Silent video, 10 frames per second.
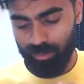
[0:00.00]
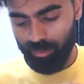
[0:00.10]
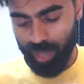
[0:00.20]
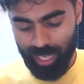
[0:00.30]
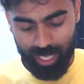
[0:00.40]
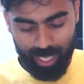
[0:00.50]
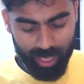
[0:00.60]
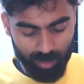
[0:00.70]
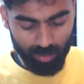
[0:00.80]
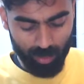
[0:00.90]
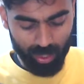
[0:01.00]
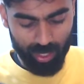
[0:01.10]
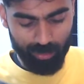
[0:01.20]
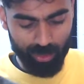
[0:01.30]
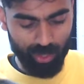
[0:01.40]
Really,
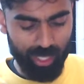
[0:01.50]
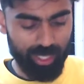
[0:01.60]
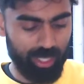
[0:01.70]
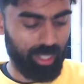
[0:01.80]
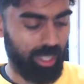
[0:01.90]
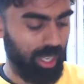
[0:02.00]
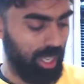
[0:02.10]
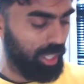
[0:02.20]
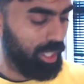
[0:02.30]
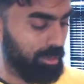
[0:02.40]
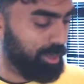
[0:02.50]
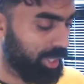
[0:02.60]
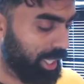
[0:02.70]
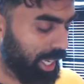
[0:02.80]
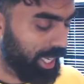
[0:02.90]
what I'm trying to
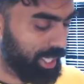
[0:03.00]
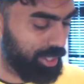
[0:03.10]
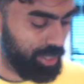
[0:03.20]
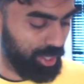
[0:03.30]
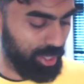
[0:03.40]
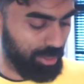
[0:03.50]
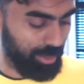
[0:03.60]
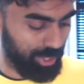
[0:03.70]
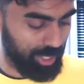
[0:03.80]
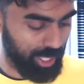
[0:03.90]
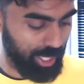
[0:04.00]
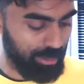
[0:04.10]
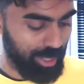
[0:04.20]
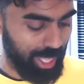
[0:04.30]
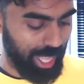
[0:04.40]
communicate and do with the
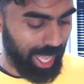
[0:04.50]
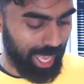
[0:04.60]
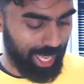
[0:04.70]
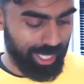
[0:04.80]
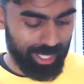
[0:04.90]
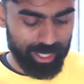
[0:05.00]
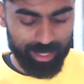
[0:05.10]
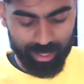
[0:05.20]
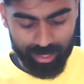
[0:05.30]
team, and